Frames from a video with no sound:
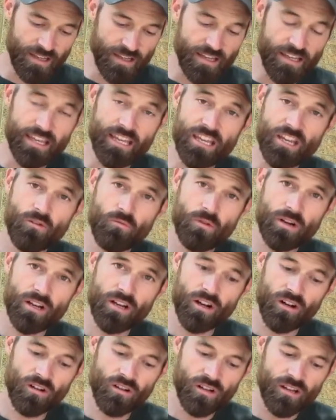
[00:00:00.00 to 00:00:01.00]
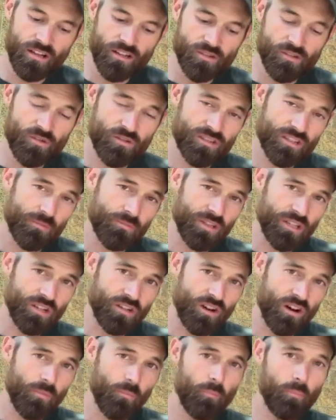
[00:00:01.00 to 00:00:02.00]
he will do something
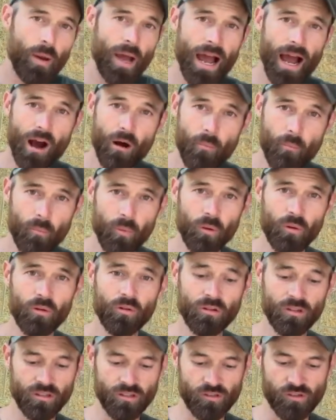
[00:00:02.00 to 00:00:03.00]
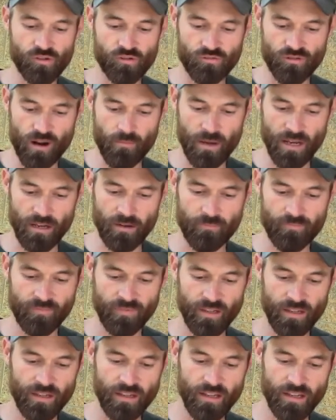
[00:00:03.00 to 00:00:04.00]
called palpal drumming.
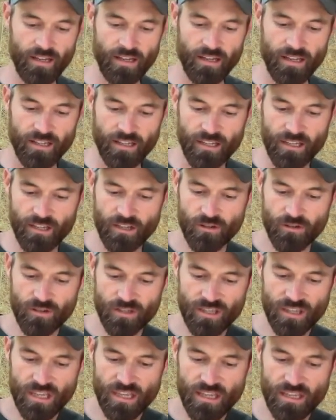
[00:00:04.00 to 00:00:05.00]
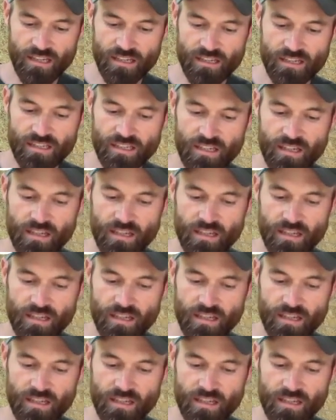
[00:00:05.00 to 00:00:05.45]
He used these